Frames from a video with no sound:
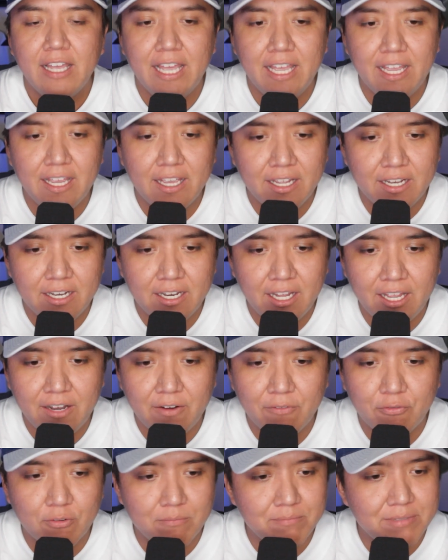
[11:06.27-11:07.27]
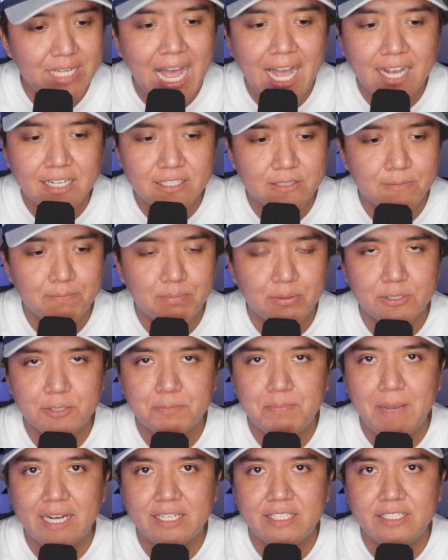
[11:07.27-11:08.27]
And from Dak's
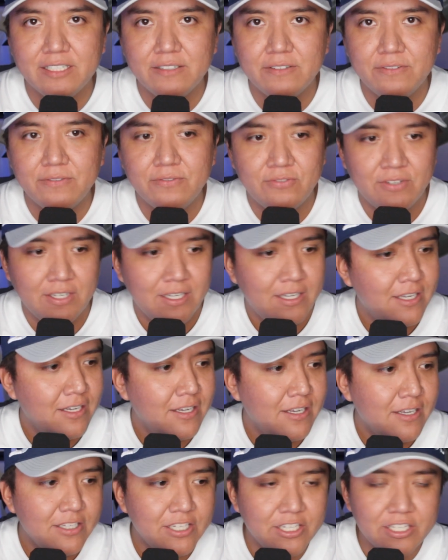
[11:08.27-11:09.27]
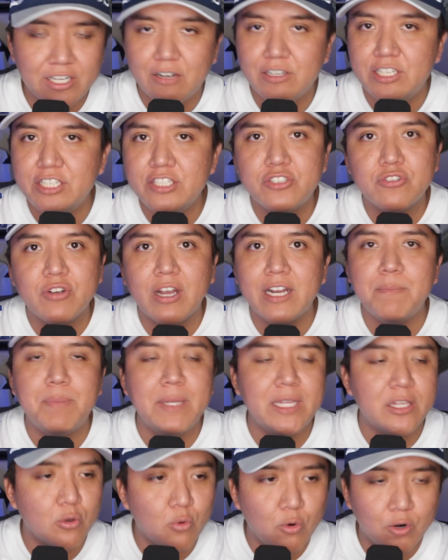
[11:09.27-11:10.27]
perspective, he's trying to
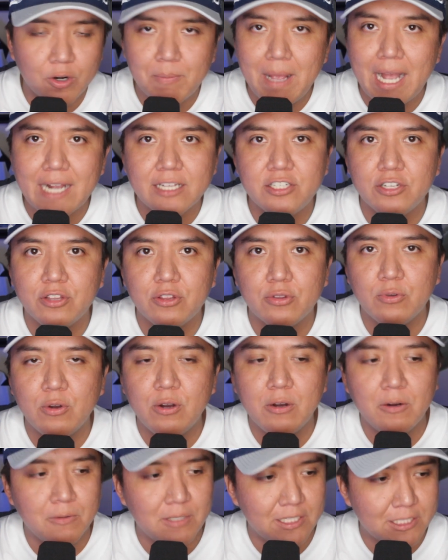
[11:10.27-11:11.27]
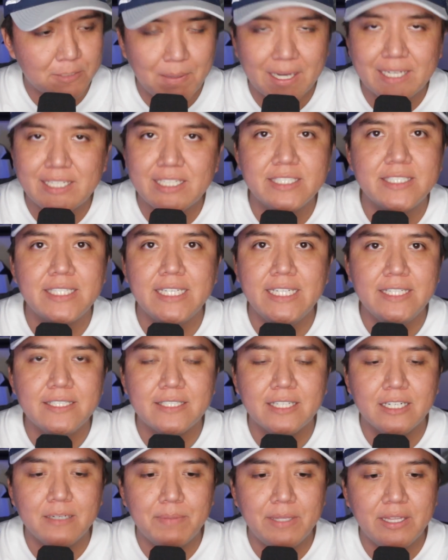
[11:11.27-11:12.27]
beat the cornerback to the throw, expecting
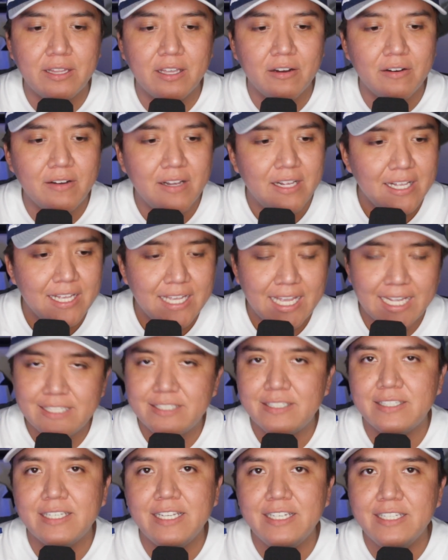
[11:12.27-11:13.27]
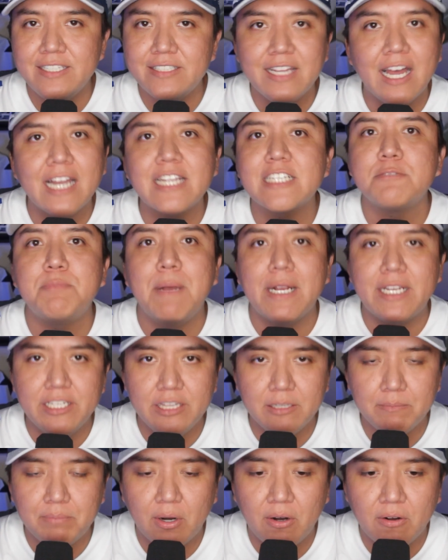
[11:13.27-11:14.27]
CD's going to be there, and CD's not
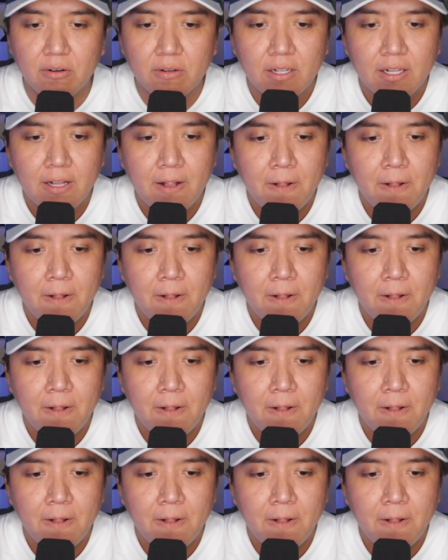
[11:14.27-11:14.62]
expecting the ball.